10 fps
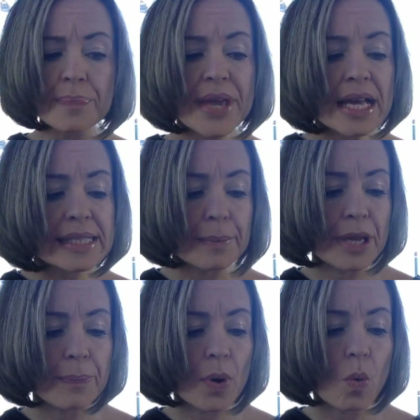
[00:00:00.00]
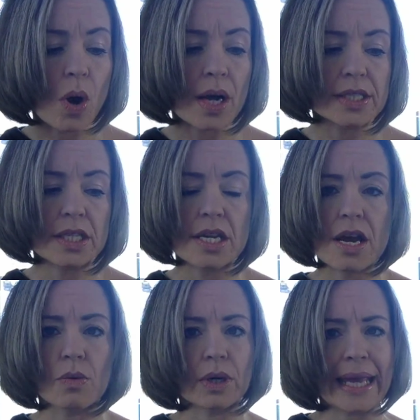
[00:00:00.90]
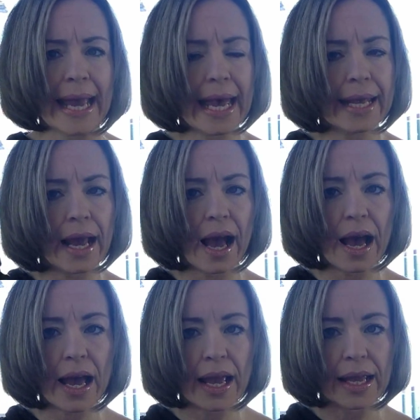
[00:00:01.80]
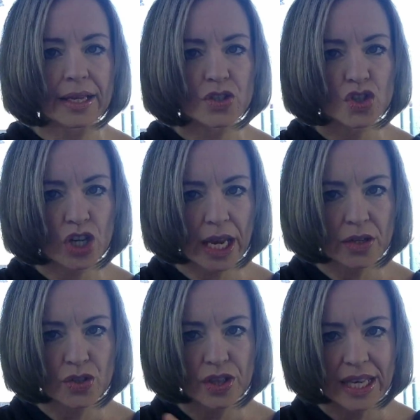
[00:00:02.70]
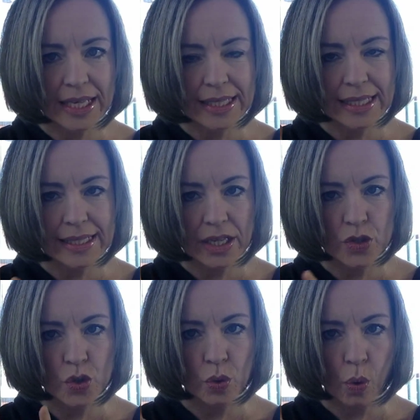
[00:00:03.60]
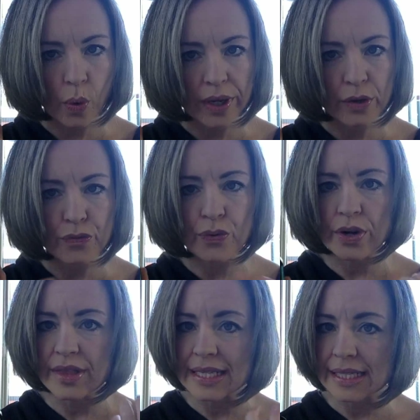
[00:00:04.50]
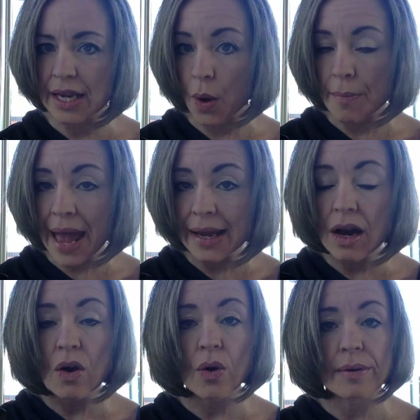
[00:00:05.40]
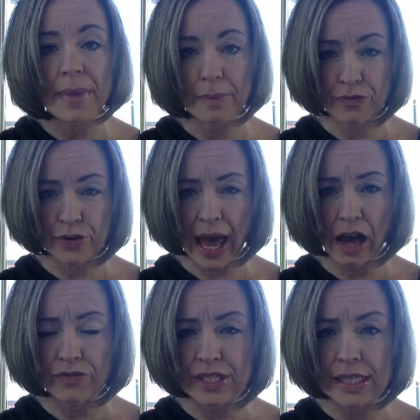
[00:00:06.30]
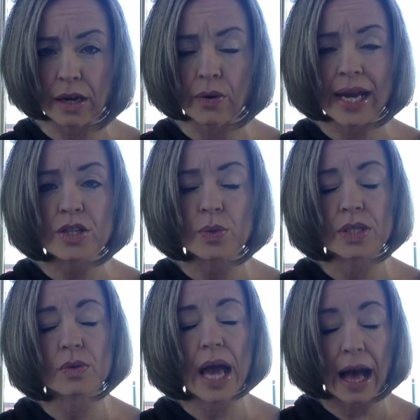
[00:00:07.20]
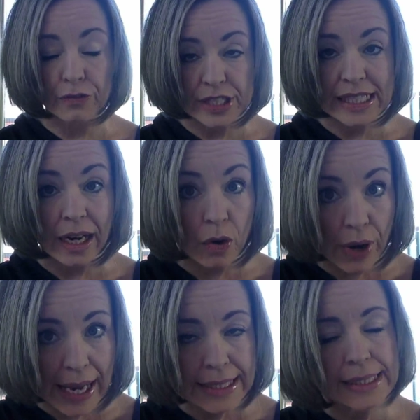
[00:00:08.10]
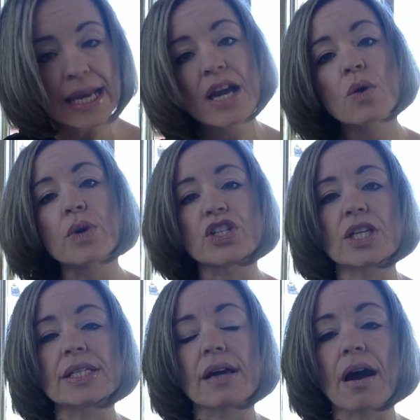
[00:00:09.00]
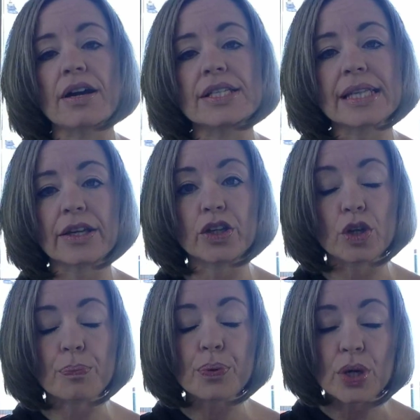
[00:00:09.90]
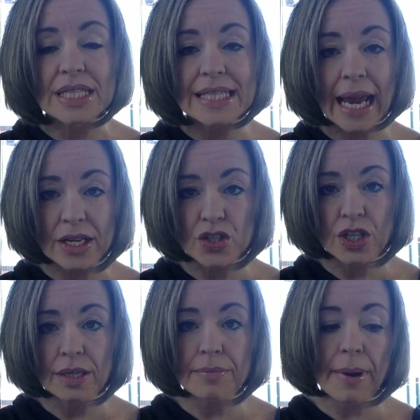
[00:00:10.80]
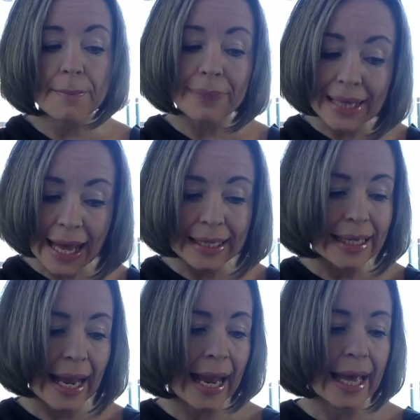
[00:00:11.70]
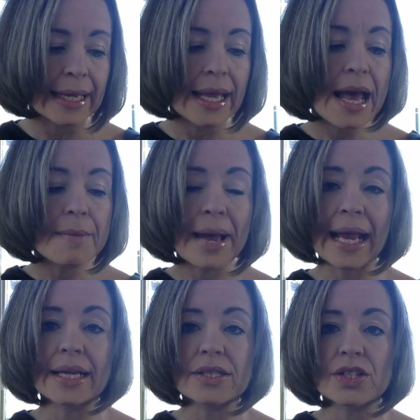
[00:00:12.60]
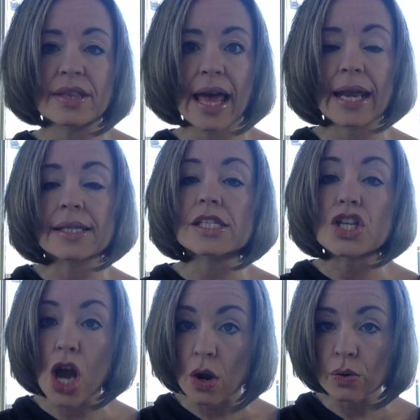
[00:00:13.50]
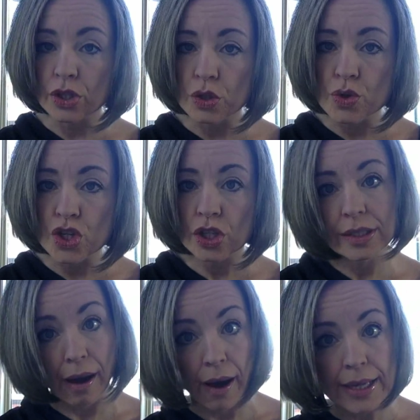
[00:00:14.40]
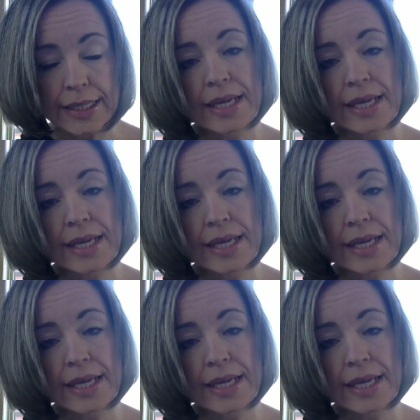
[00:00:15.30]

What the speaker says: Some people want to know, well, can I exchange this essential oil for the Z Omega or maybe for the Alpha CRS, which is our cellular protection blend? And my answer to that is no, you should not.